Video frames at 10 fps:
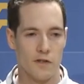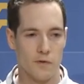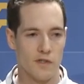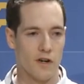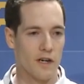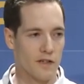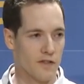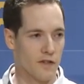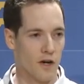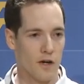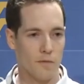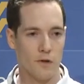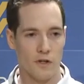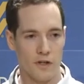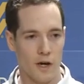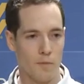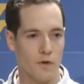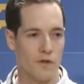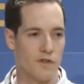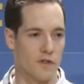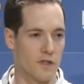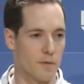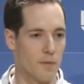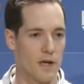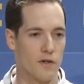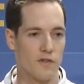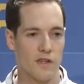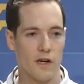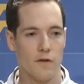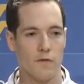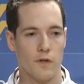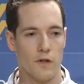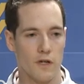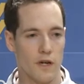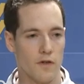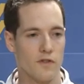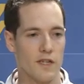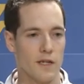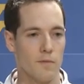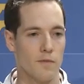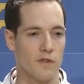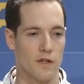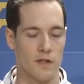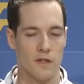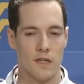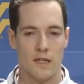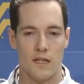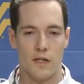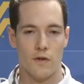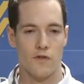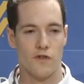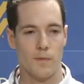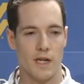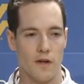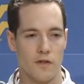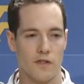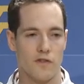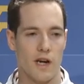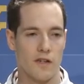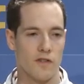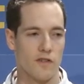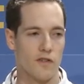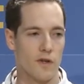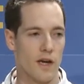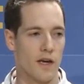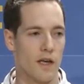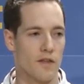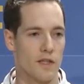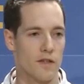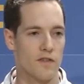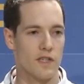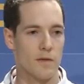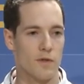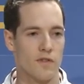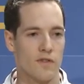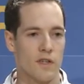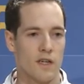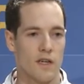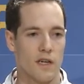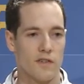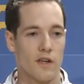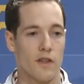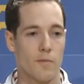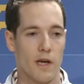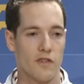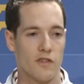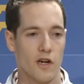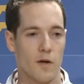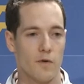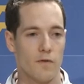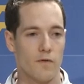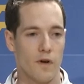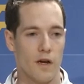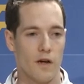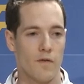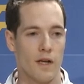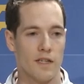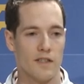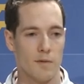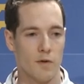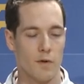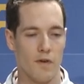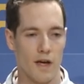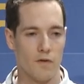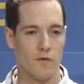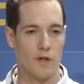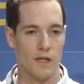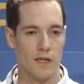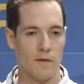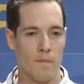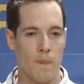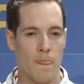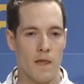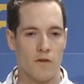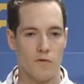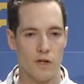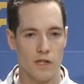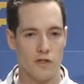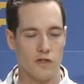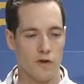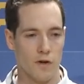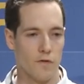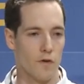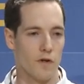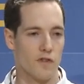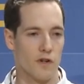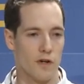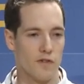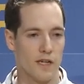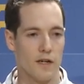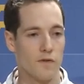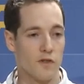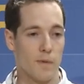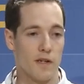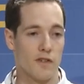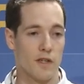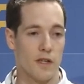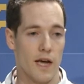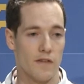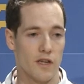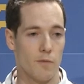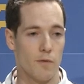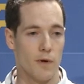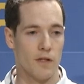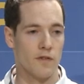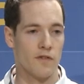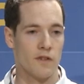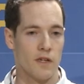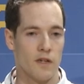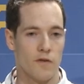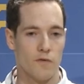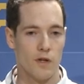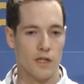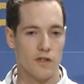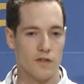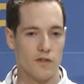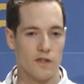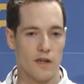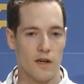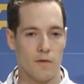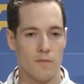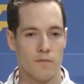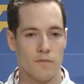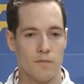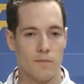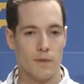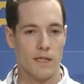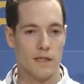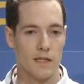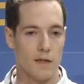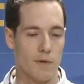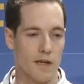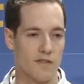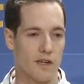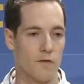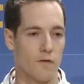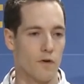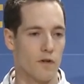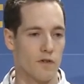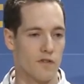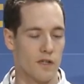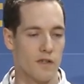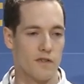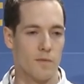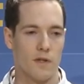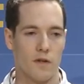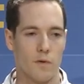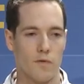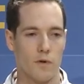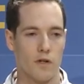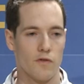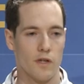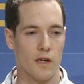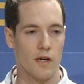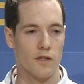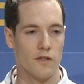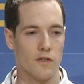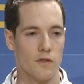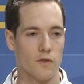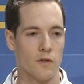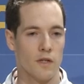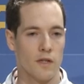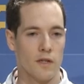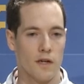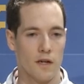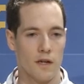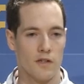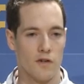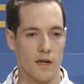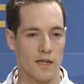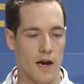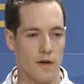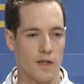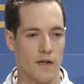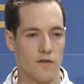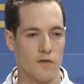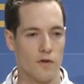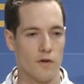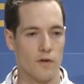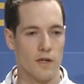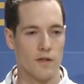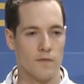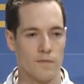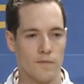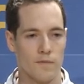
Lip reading: So it's hard to not look at numbers and compare yourself and look at other teams, and, you know, there's so many other distractions. So yeah, I think this team has done the best job of any team that we've had of really, really just trying to focus on ourselves, especially in the last couple months, really just keep that self-focus, and it's something that we've worked really hard to do and try and carry that through the whole year.